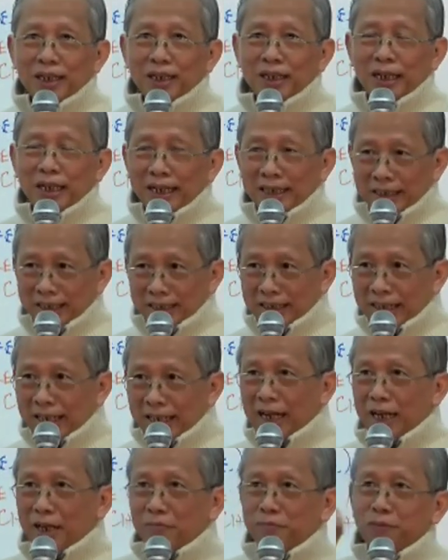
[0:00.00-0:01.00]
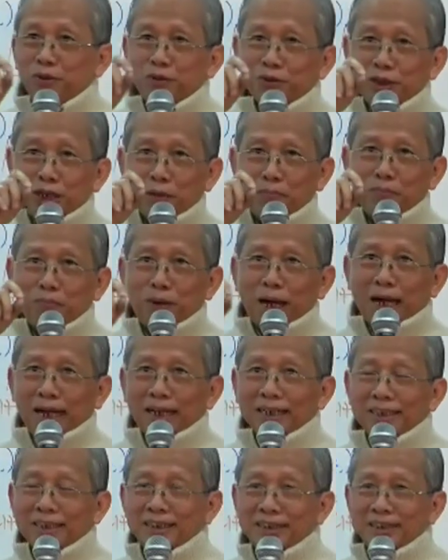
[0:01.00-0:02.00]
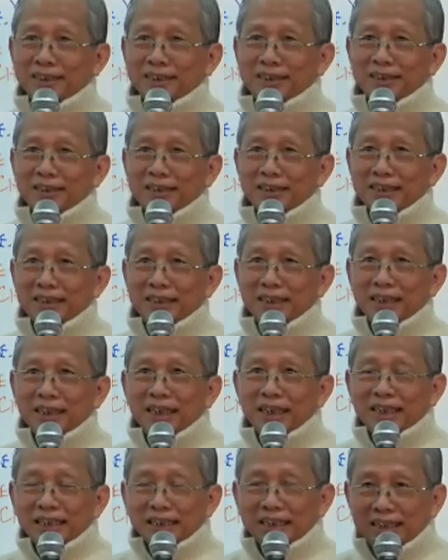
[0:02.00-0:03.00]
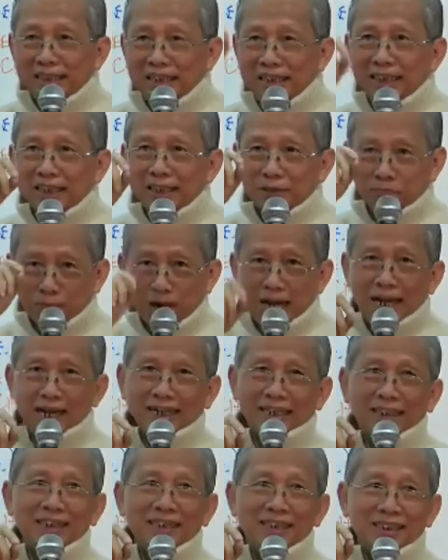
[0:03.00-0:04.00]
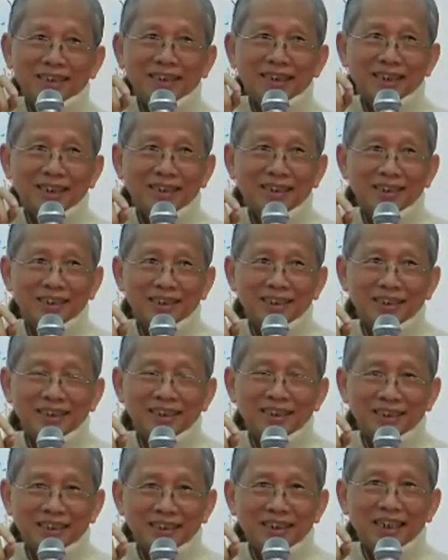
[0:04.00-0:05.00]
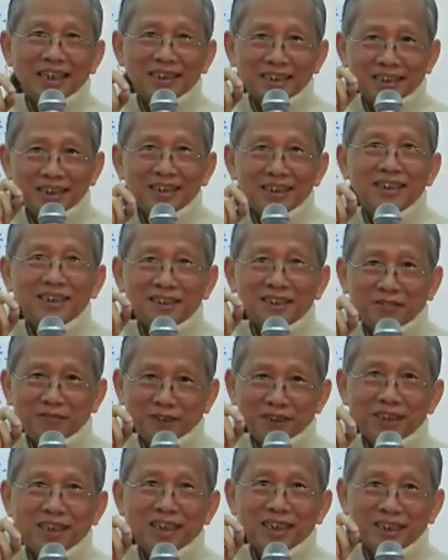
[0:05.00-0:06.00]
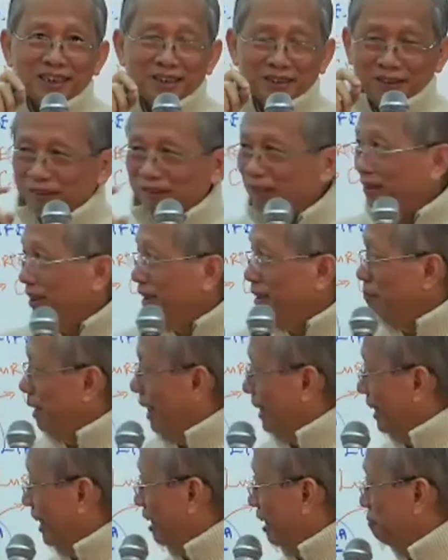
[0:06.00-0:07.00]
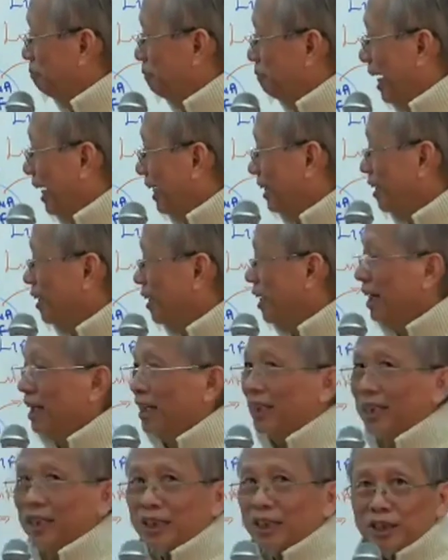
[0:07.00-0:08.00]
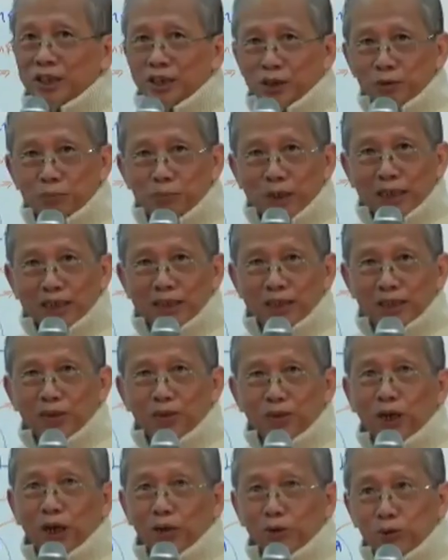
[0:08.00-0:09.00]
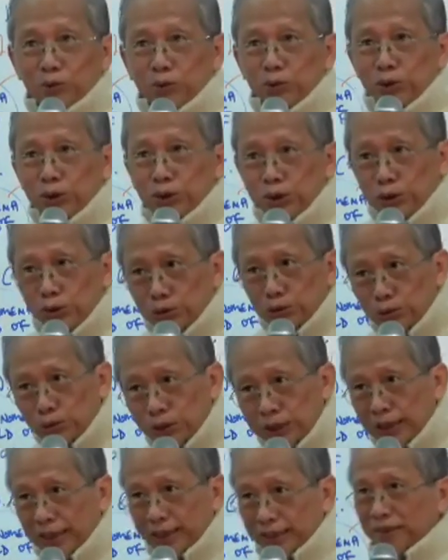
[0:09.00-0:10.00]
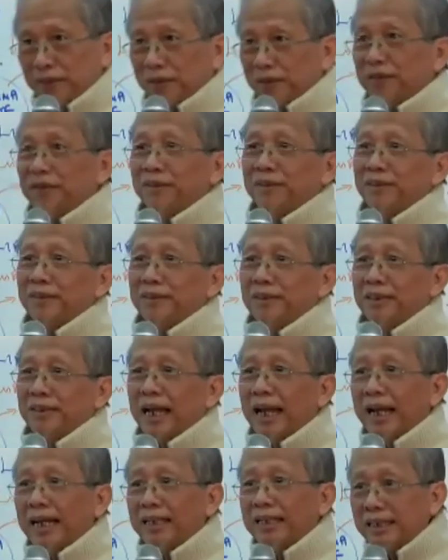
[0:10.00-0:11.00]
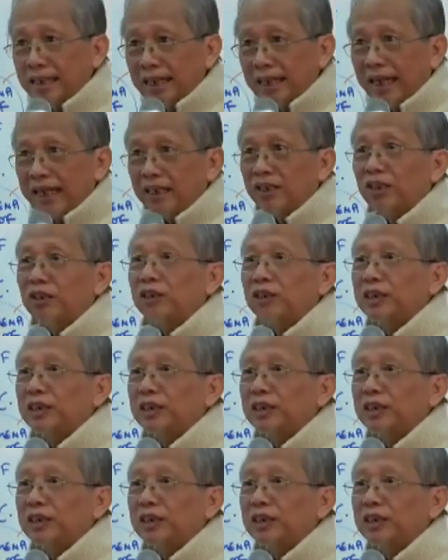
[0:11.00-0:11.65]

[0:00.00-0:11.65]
Then he came to a part, he said, this mind, he said, actually referring to the mundane mind, you must know how to use it and yet not